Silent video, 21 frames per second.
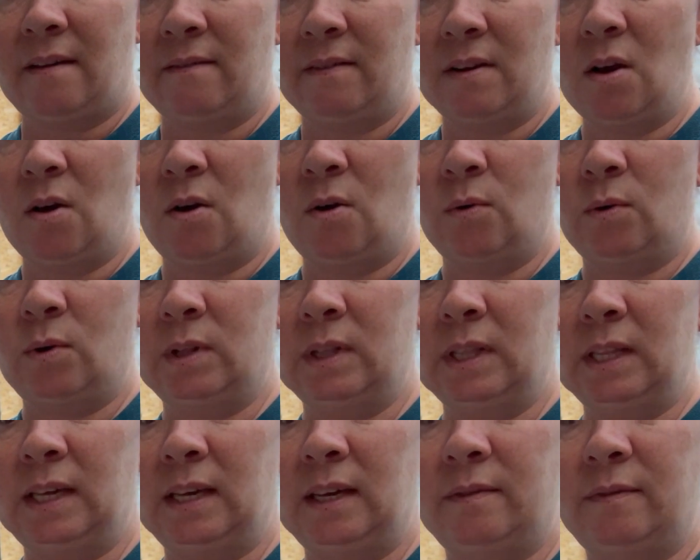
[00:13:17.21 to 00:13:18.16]
an oak
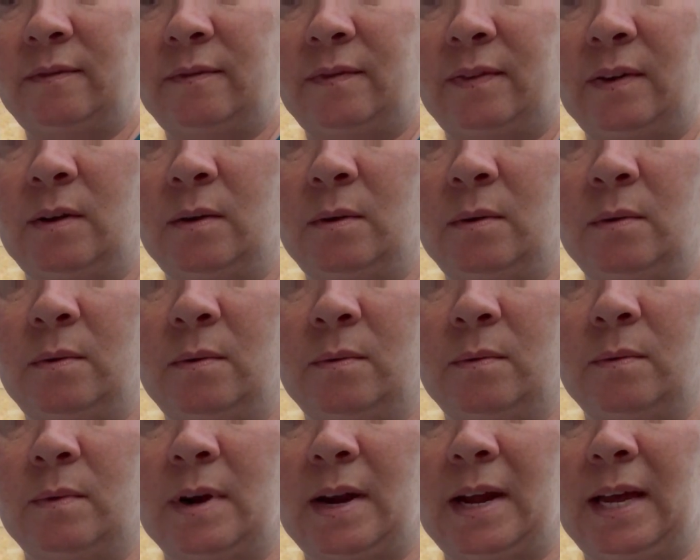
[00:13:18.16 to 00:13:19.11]
leaf
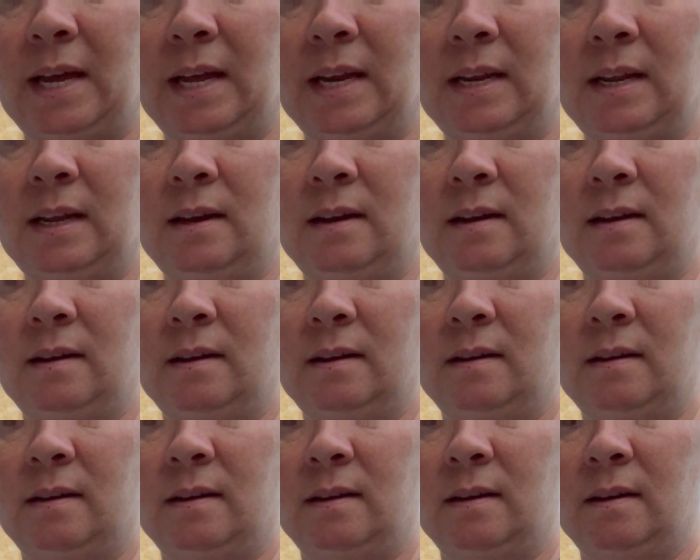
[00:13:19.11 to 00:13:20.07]
red
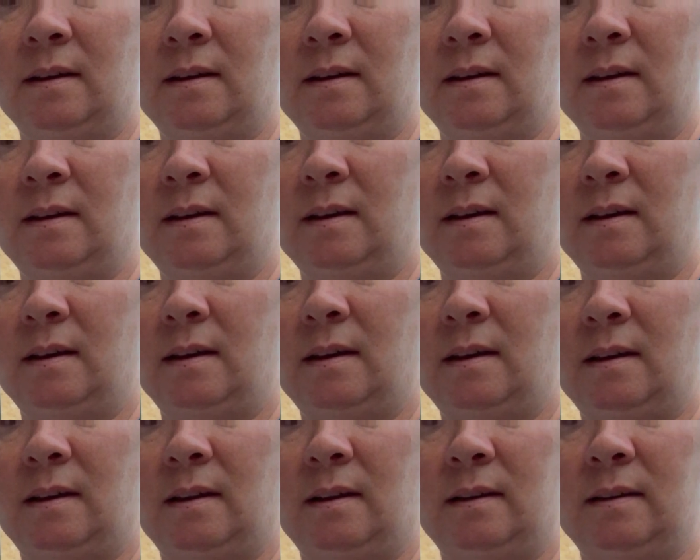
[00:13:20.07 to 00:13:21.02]

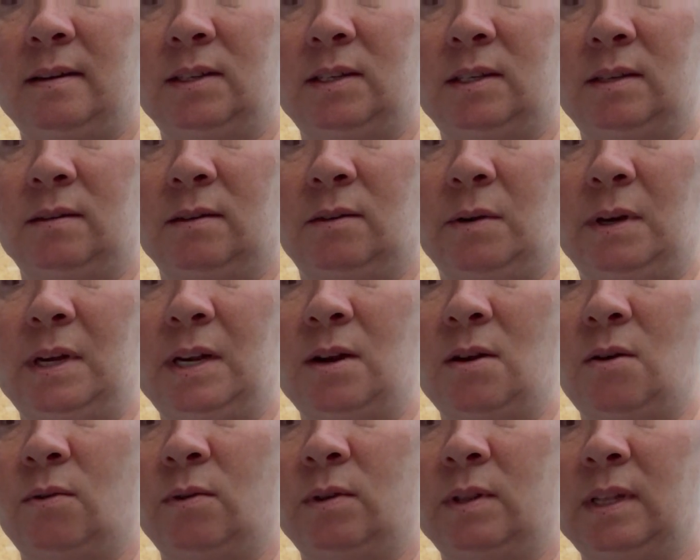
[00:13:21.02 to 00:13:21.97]
and just a green
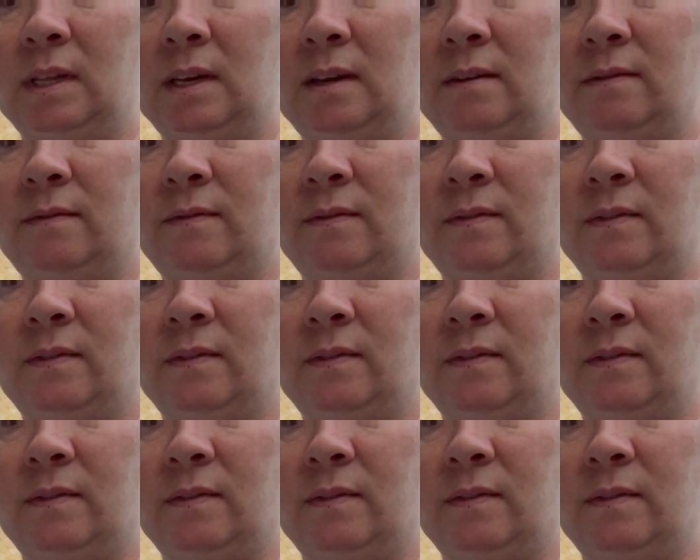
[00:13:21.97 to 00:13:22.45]
oak leaf.